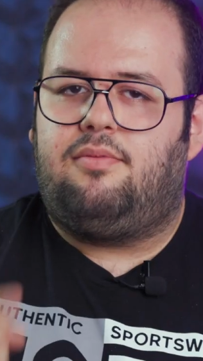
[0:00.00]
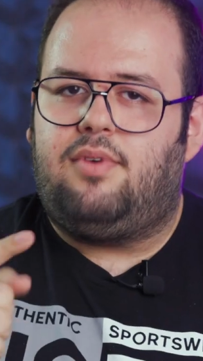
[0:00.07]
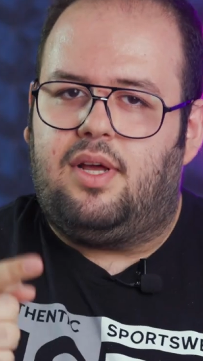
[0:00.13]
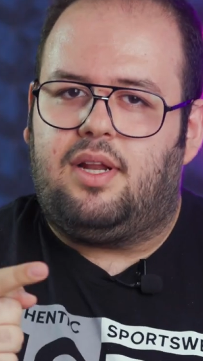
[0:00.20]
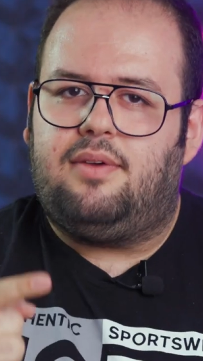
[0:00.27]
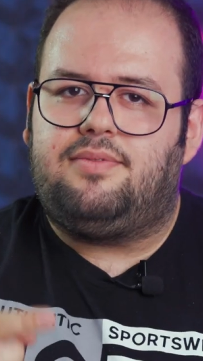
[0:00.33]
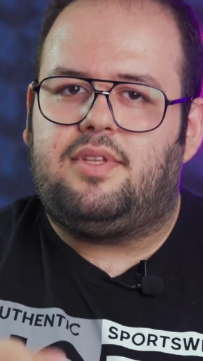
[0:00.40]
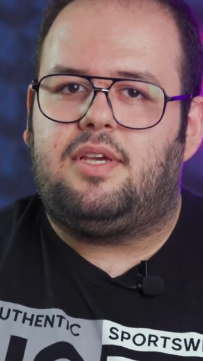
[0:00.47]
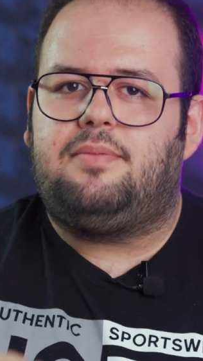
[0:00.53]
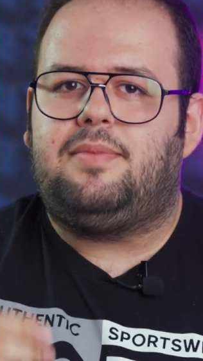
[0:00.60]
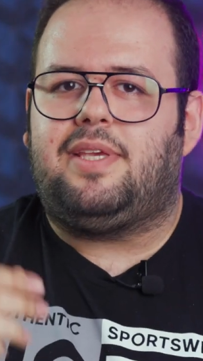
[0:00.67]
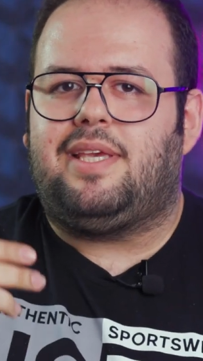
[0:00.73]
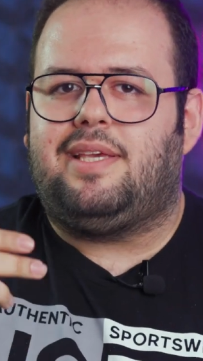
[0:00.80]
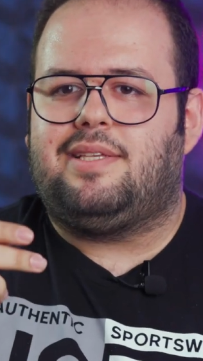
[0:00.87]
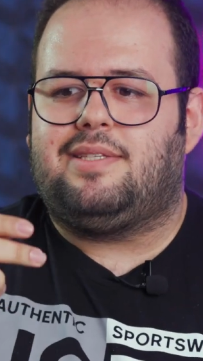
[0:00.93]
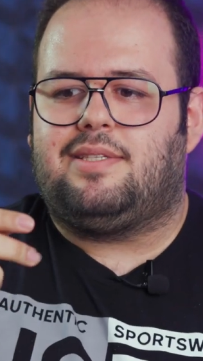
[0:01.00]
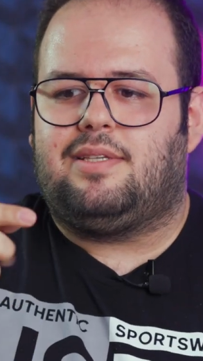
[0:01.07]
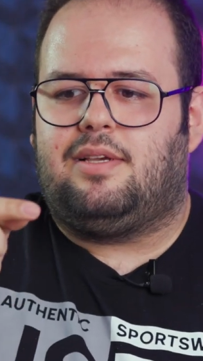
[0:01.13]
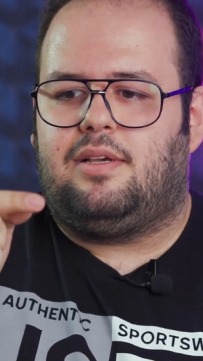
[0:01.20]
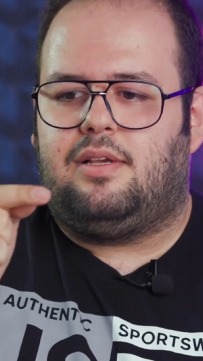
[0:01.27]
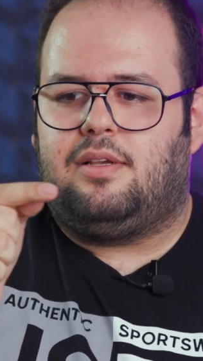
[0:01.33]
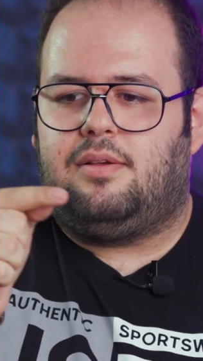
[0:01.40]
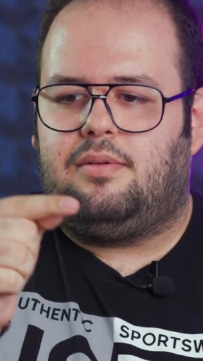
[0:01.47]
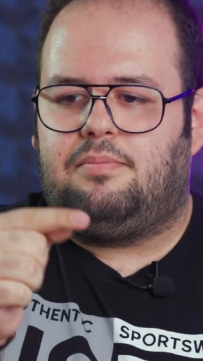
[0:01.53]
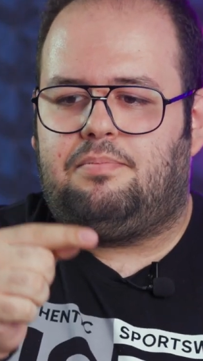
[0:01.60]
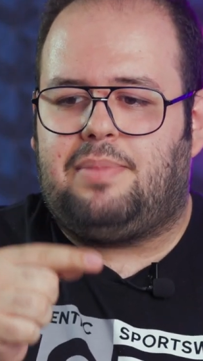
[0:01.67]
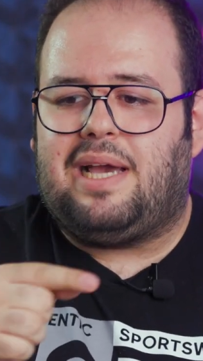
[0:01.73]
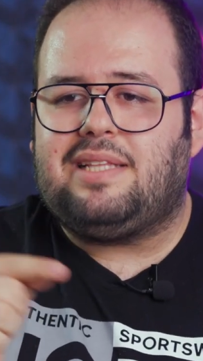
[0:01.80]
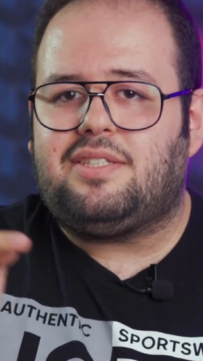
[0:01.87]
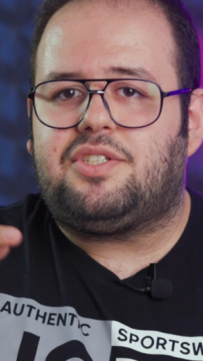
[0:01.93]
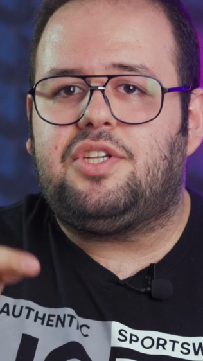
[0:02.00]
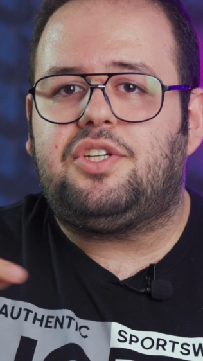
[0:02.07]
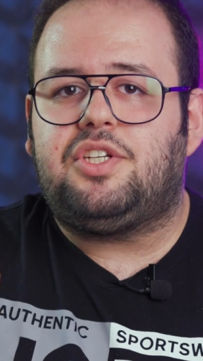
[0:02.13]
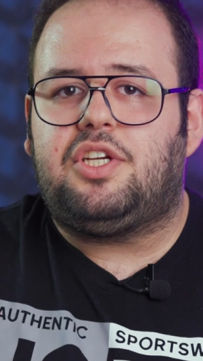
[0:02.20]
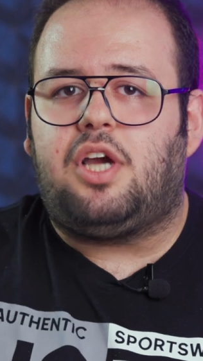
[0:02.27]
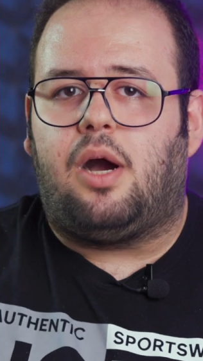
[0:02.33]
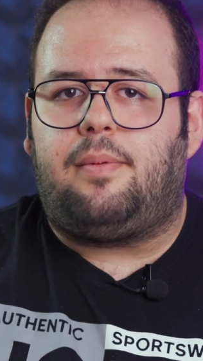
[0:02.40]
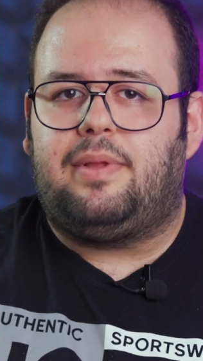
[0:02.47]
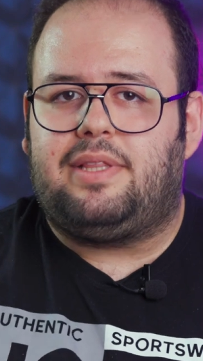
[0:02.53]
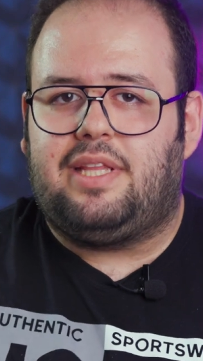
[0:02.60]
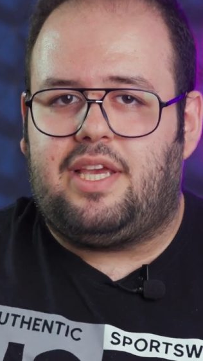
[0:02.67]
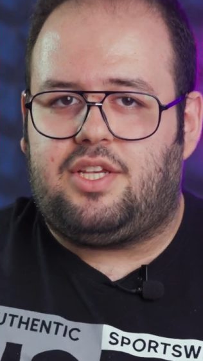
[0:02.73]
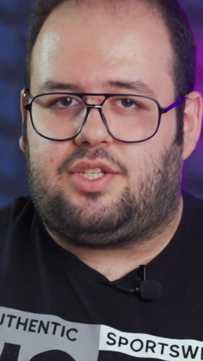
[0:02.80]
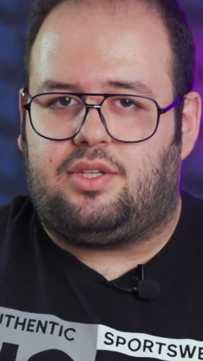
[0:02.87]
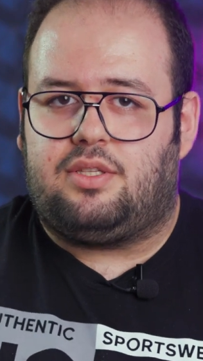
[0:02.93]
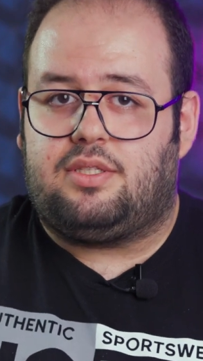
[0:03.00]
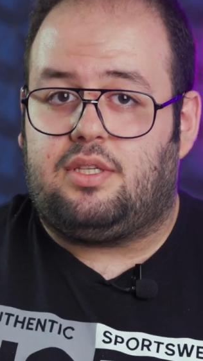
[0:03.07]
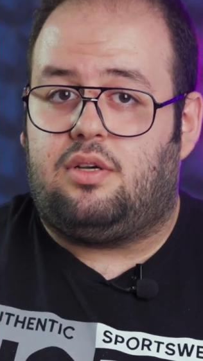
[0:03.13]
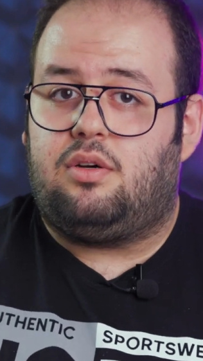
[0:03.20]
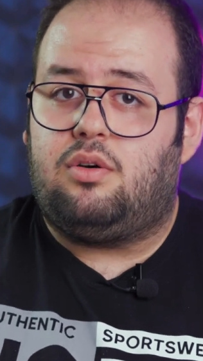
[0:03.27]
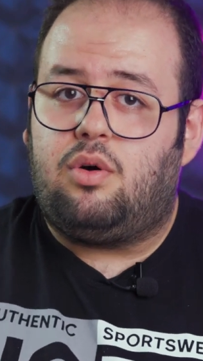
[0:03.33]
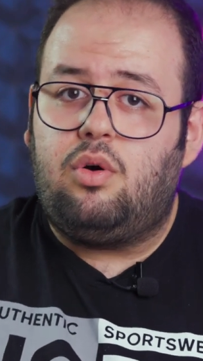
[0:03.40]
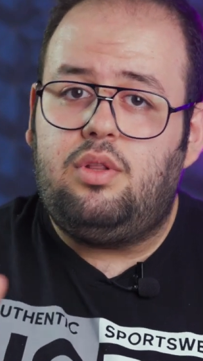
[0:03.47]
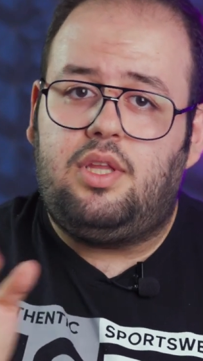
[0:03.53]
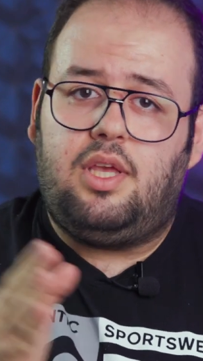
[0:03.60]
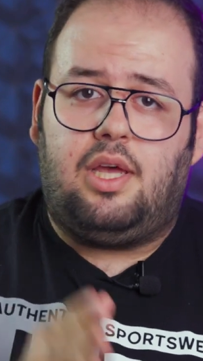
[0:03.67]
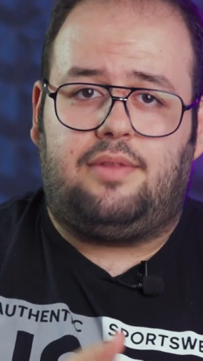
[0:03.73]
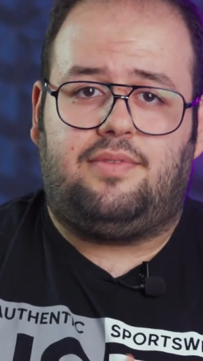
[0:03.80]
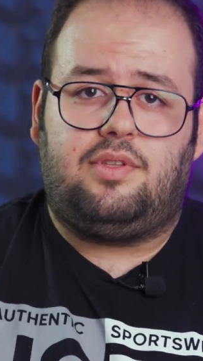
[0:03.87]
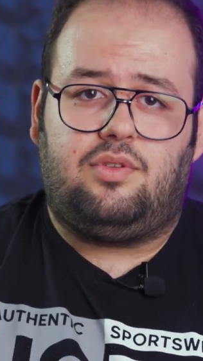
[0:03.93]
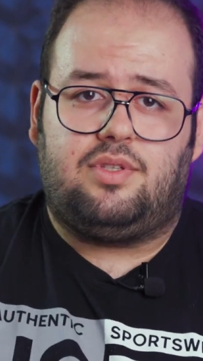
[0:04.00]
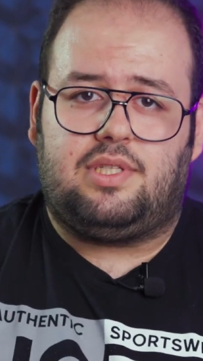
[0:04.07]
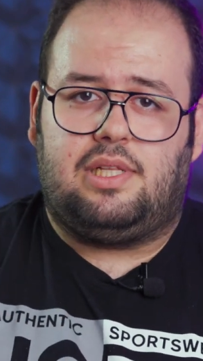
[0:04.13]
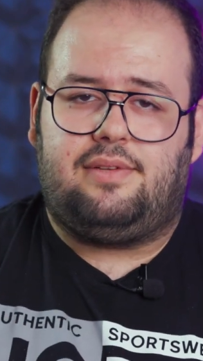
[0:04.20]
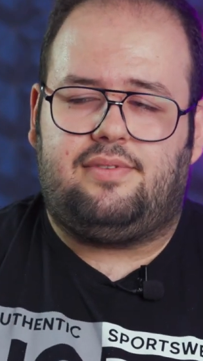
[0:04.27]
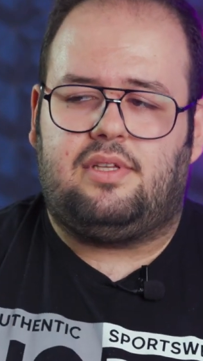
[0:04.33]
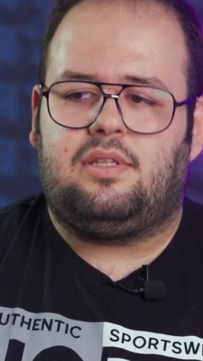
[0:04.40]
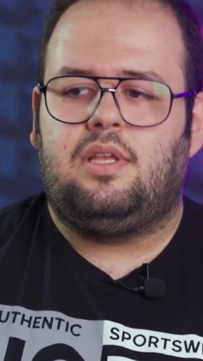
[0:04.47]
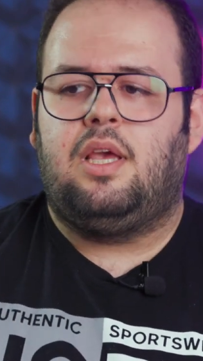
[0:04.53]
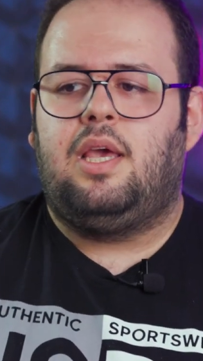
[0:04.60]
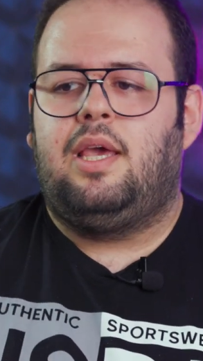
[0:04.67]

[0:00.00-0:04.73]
One of them is battery recommendations, only on Windows 11.